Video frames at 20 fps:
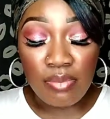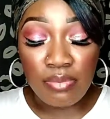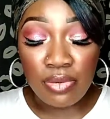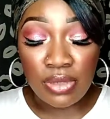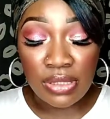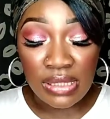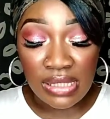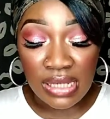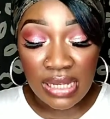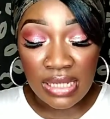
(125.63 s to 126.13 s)

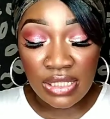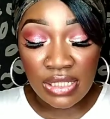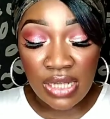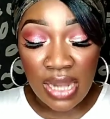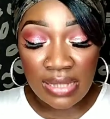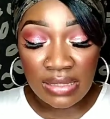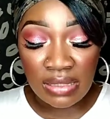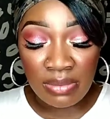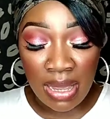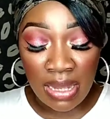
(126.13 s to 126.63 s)
Prestige
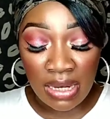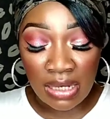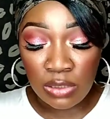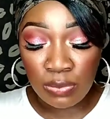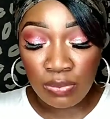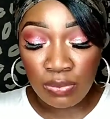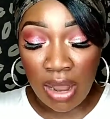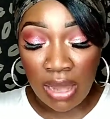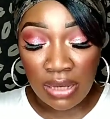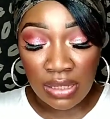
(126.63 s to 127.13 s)
Cosmetics
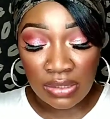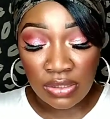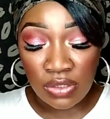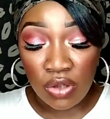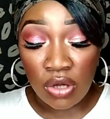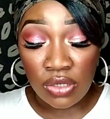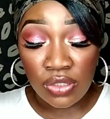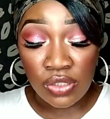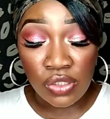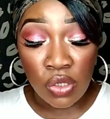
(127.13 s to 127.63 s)
products
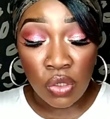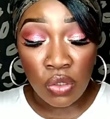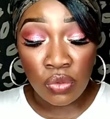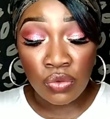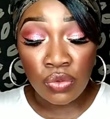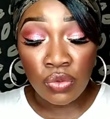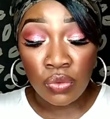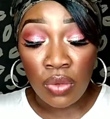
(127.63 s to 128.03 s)
are sold